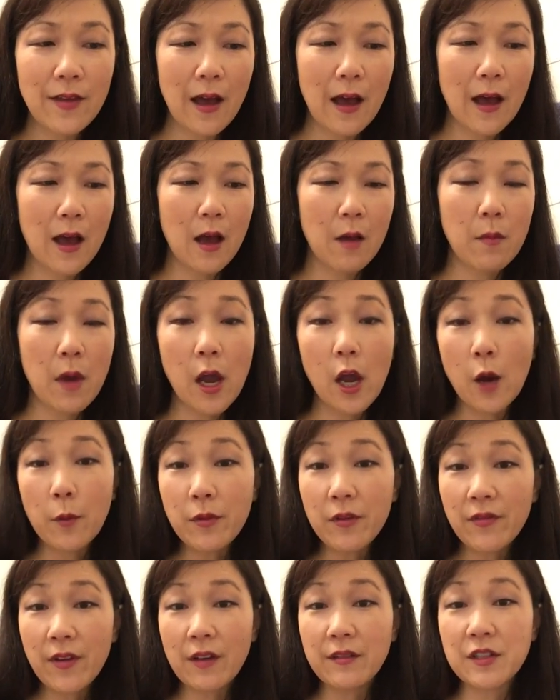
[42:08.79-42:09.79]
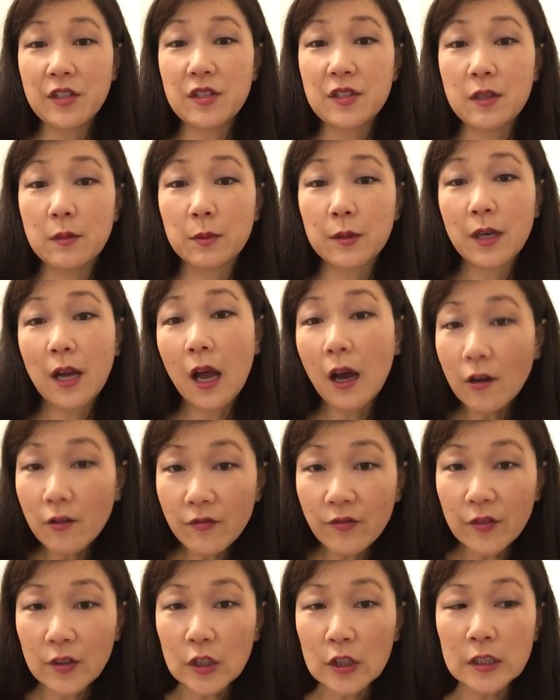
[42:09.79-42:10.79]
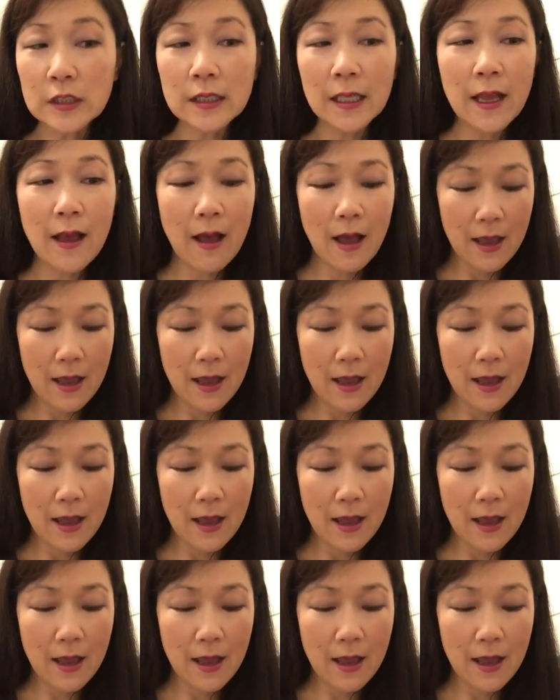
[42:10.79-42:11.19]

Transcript: Um, I hope you found this super helpful.